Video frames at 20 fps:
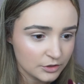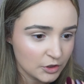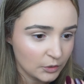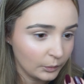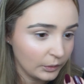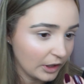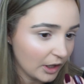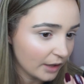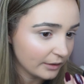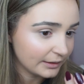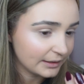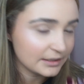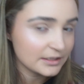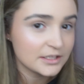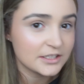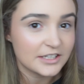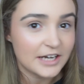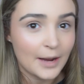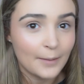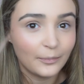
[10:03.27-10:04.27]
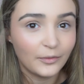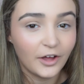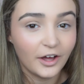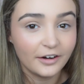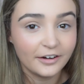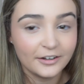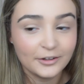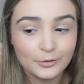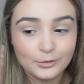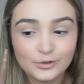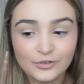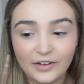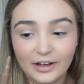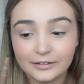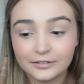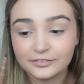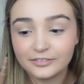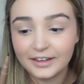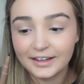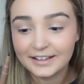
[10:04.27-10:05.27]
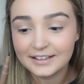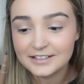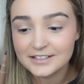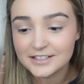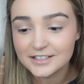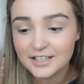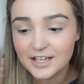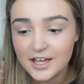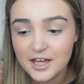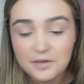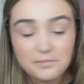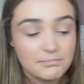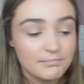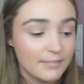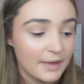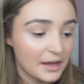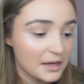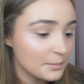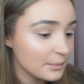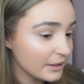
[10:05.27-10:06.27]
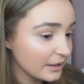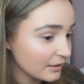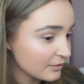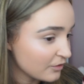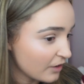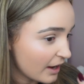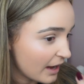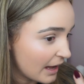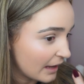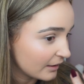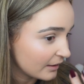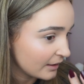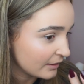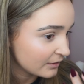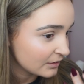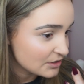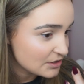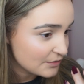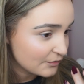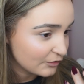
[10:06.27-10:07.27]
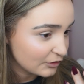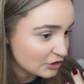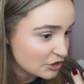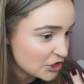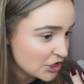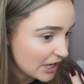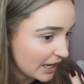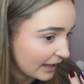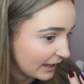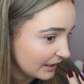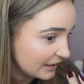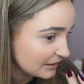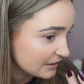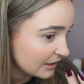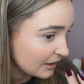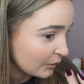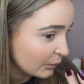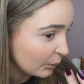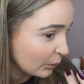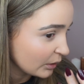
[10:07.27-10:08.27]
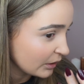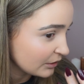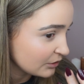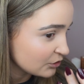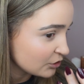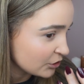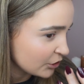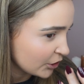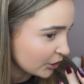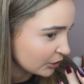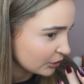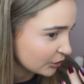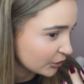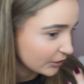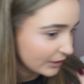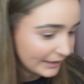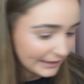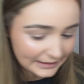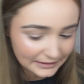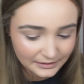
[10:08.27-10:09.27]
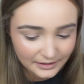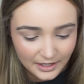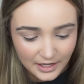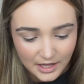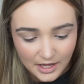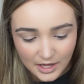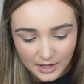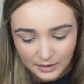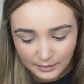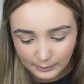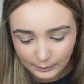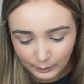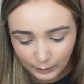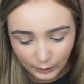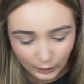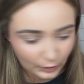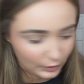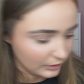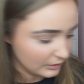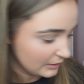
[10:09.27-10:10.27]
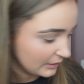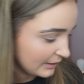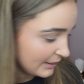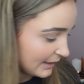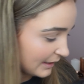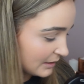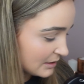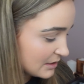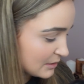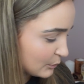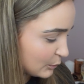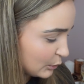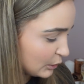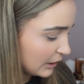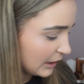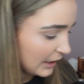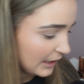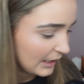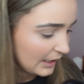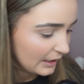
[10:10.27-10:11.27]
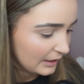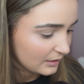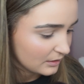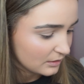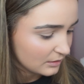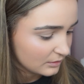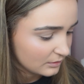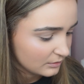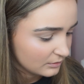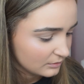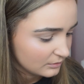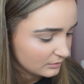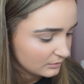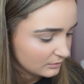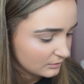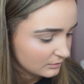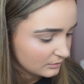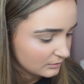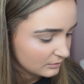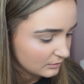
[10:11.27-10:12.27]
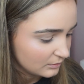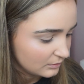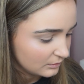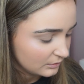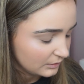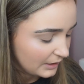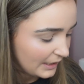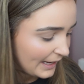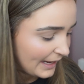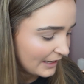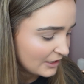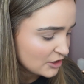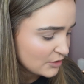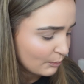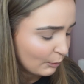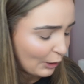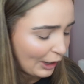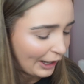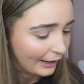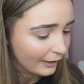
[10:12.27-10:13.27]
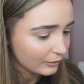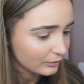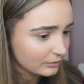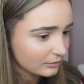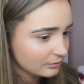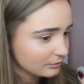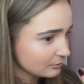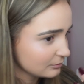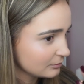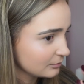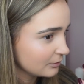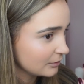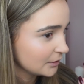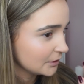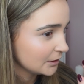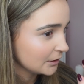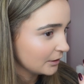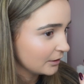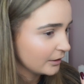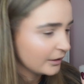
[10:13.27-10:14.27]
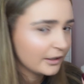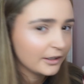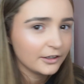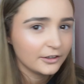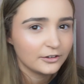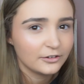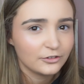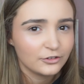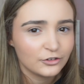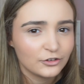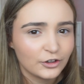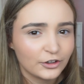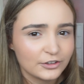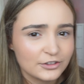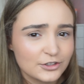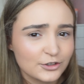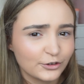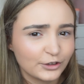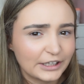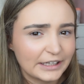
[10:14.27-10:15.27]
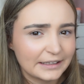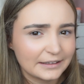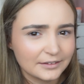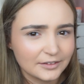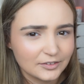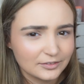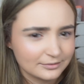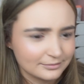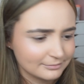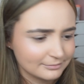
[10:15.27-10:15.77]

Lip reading: to be honest, I'm not a huge fan of this. Maybe if I had it in a different shade it wouldn't turn green. But this one in ash brown, turns green.